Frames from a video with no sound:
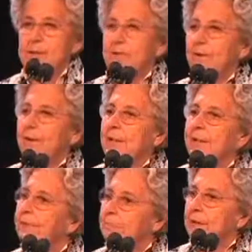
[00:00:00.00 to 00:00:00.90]
is very
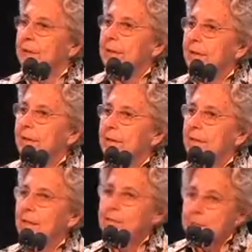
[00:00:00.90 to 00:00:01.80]
different
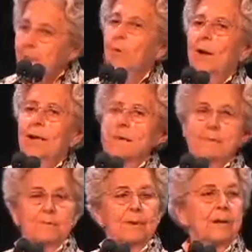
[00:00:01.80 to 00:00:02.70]
in some ways
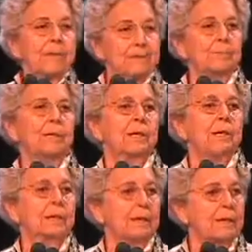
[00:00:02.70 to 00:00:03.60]
and very
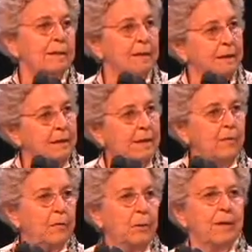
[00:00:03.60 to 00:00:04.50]
similar in, in
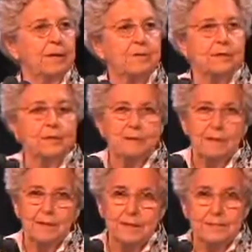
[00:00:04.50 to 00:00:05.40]
other ways to the
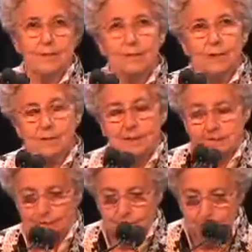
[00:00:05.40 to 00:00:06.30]
various courts that
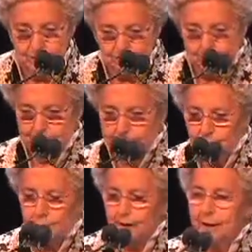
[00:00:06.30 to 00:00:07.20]
I've served on
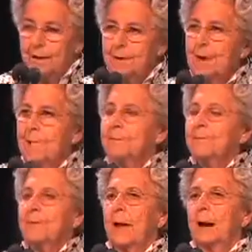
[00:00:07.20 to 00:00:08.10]
before.
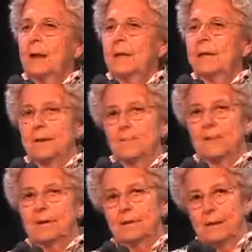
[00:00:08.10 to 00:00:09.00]
Uh, let
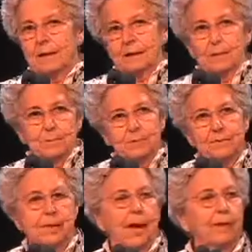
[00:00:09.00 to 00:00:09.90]
me get a little bit of
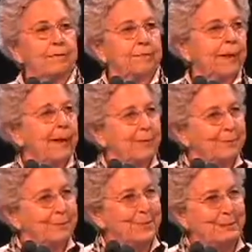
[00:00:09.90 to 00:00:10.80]
geography out of
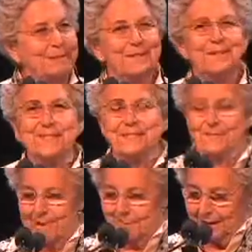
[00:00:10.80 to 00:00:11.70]
the way first,
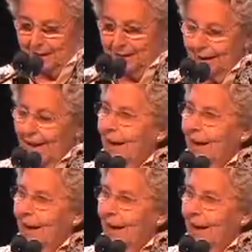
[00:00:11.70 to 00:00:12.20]
if I might.